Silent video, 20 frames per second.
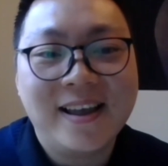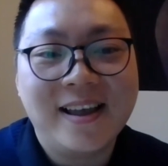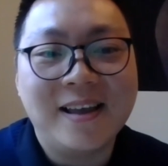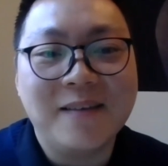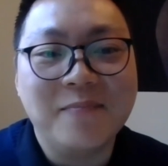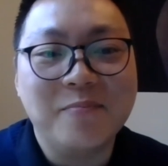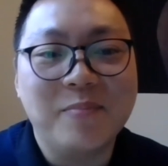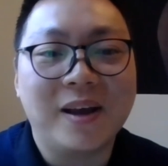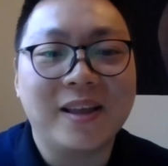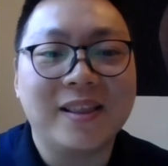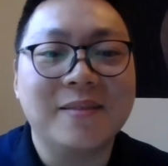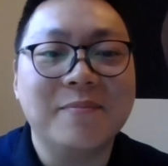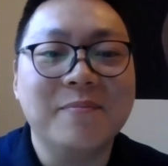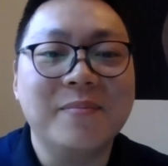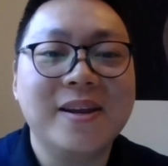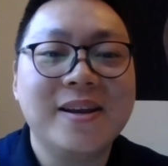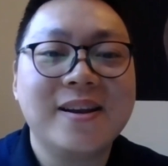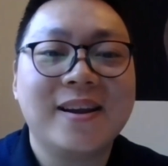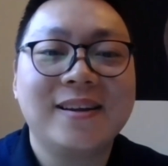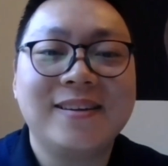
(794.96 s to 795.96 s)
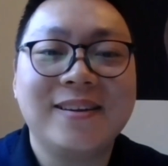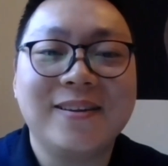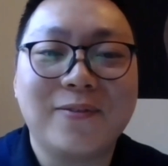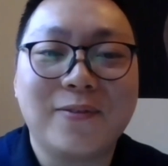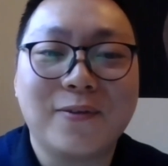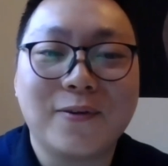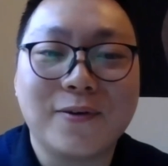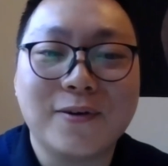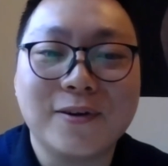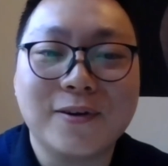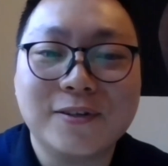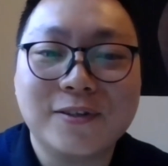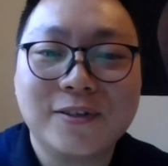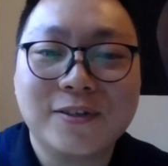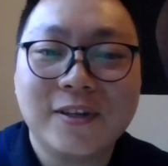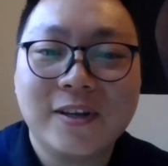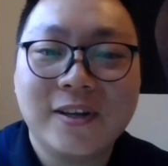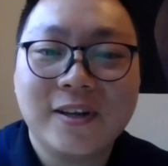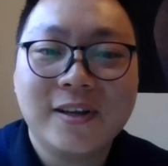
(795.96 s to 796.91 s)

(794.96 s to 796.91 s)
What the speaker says: And by the mid-1930s,